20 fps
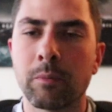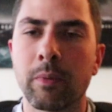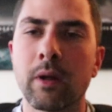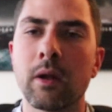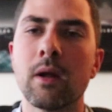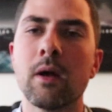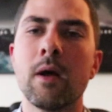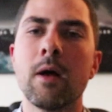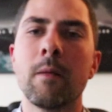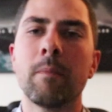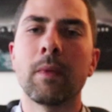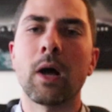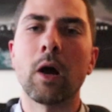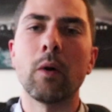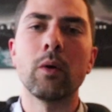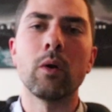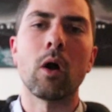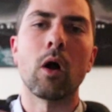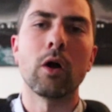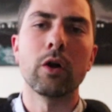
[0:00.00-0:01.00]
But I
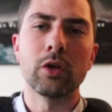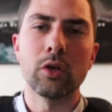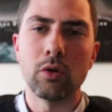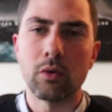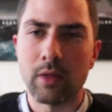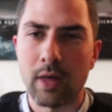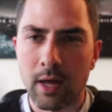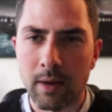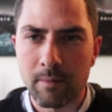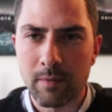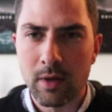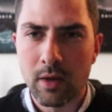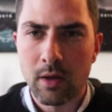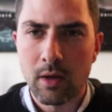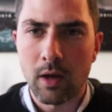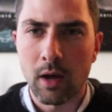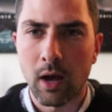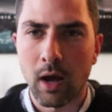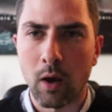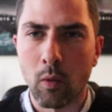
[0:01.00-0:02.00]
would argue that
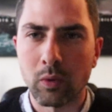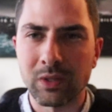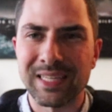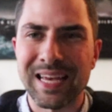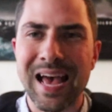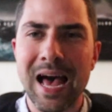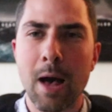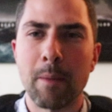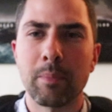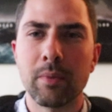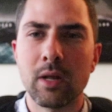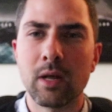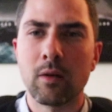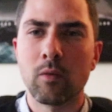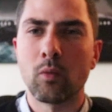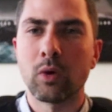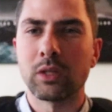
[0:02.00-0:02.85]
what's happening,